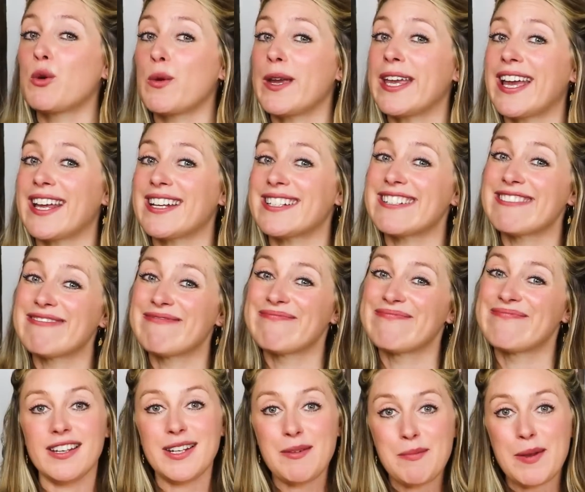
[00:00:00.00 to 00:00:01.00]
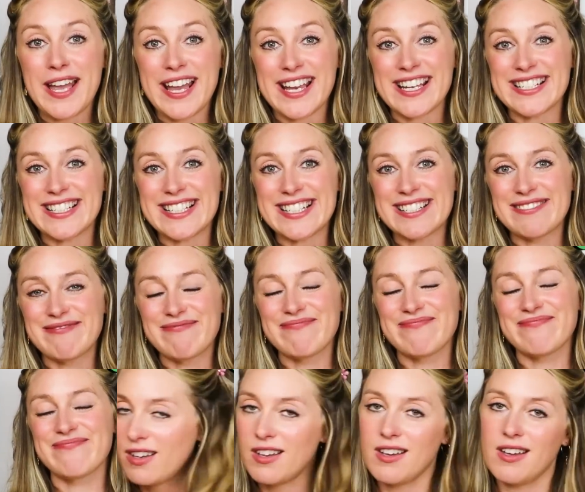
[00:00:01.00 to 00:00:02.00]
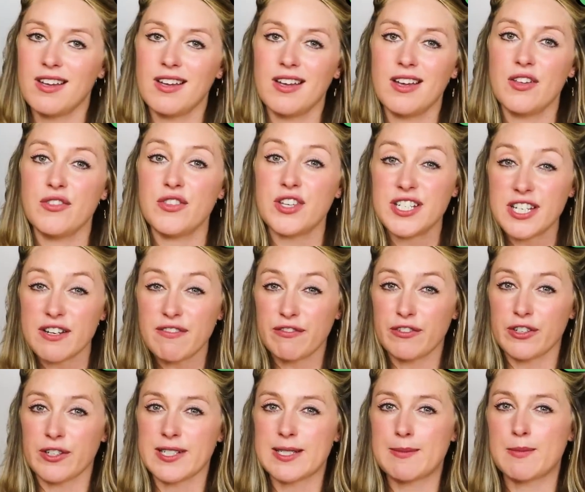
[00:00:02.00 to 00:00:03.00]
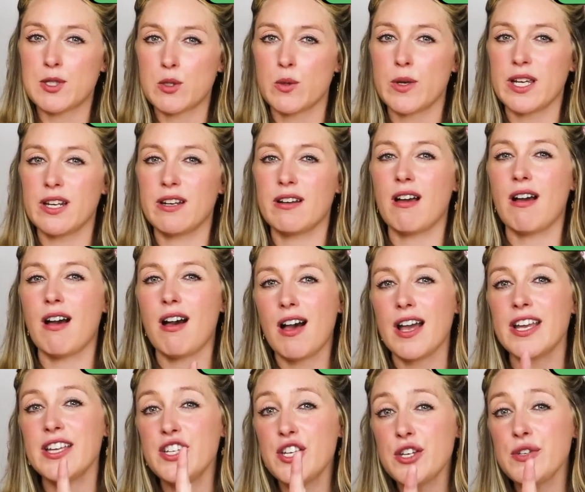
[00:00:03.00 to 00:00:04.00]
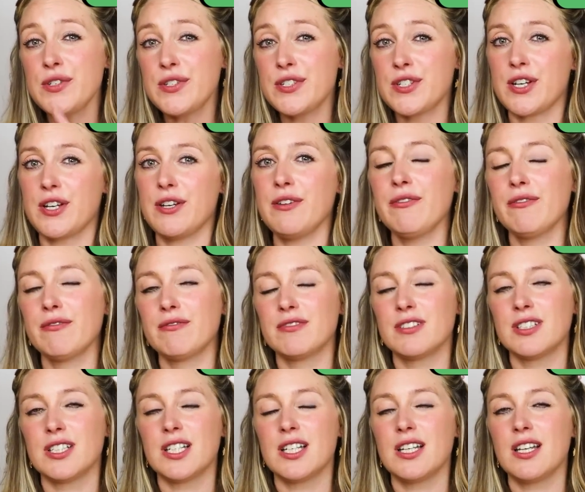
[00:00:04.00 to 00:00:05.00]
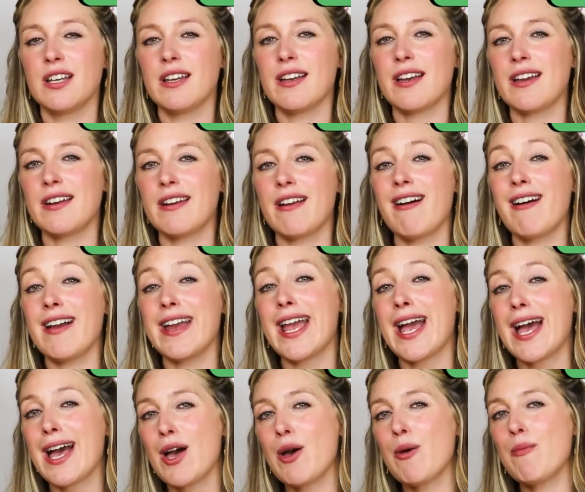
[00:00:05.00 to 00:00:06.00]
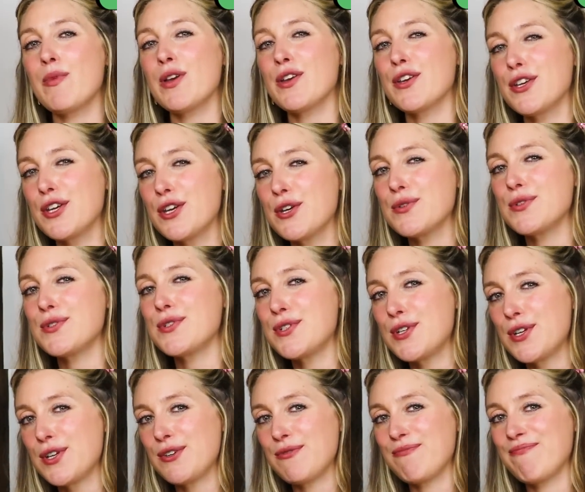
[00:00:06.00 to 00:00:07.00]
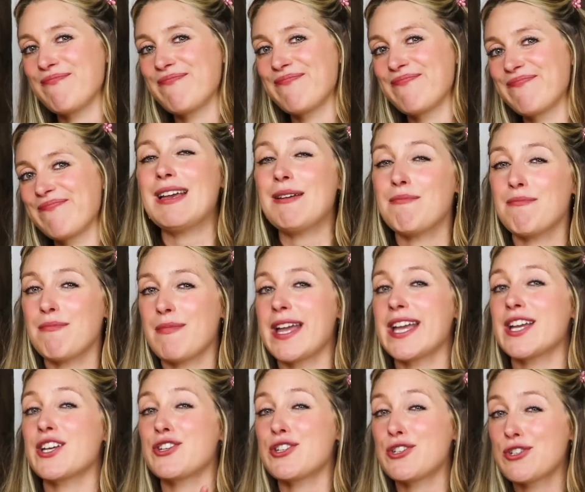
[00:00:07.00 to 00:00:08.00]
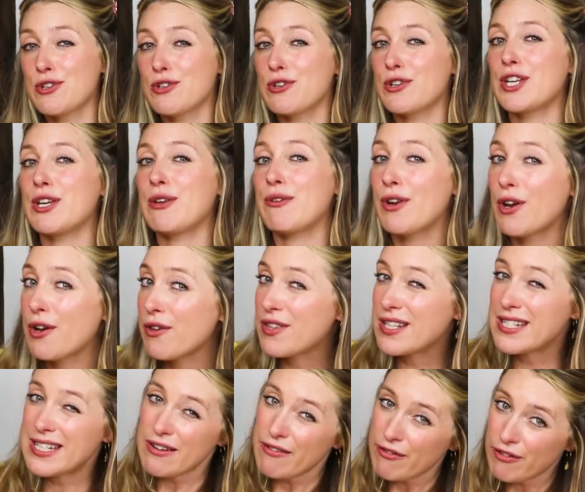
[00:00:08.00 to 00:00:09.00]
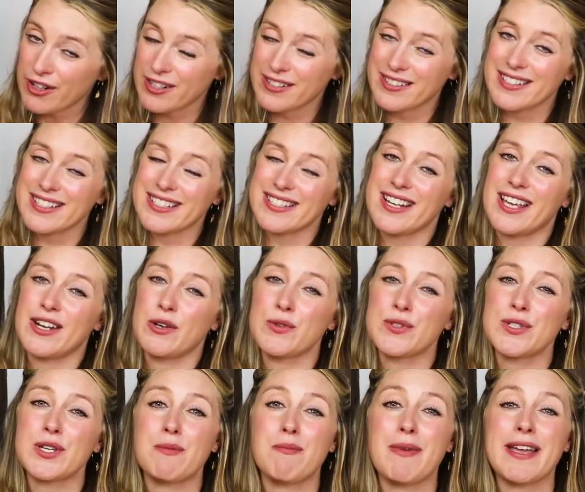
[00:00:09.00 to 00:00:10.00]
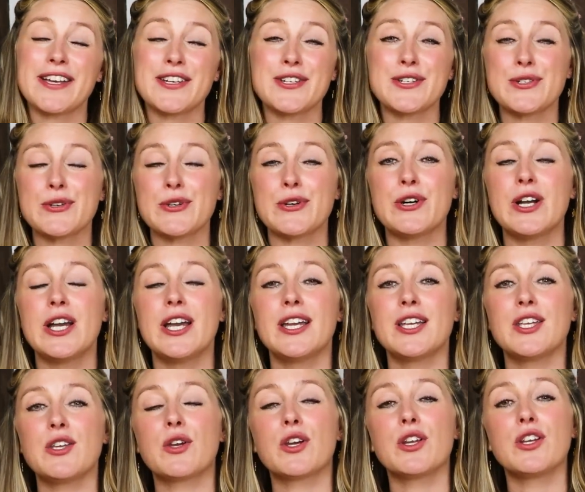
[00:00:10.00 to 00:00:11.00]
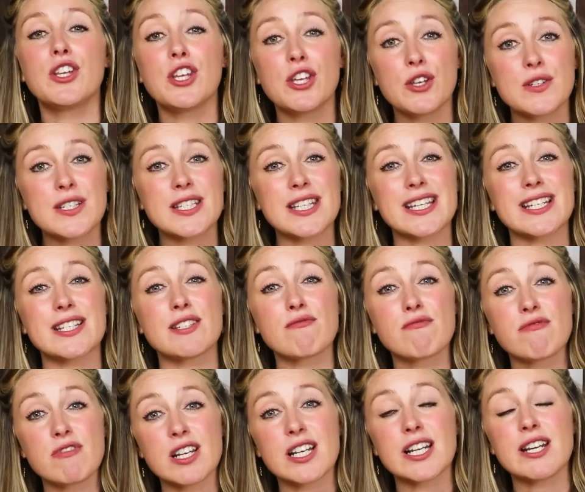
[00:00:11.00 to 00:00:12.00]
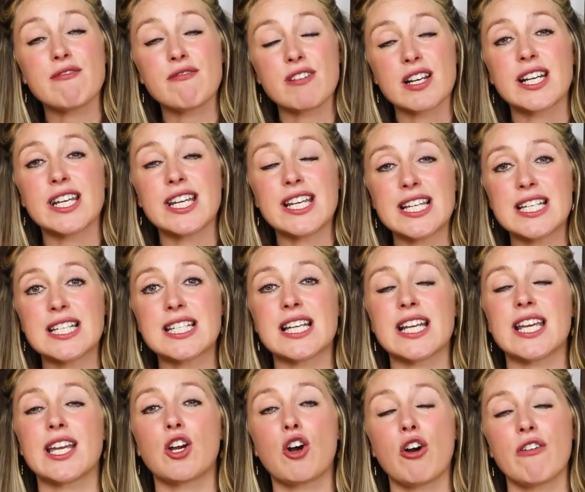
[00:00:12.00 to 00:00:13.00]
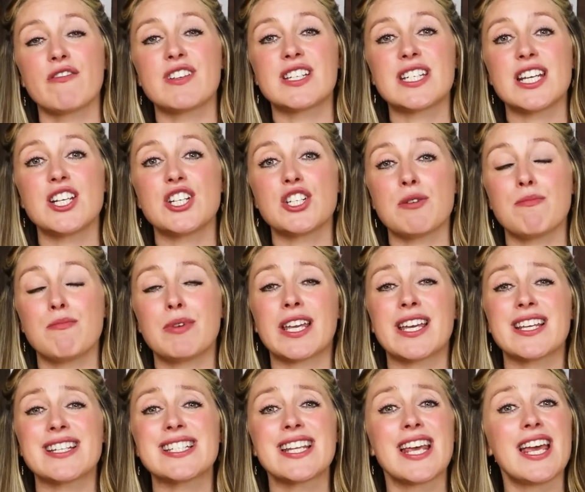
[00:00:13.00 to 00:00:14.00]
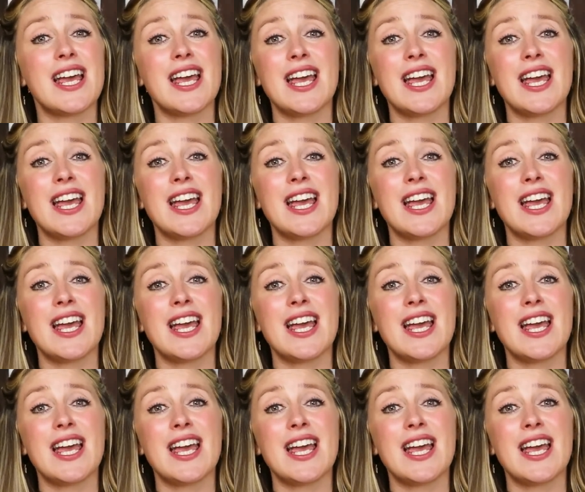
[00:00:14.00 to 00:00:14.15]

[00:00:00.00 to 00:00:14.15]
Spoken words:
the weekend. Number 8, the difference between I used to and I am used to. Make sure you know the difference, and also make sure you can use these really, really easily in conversation, because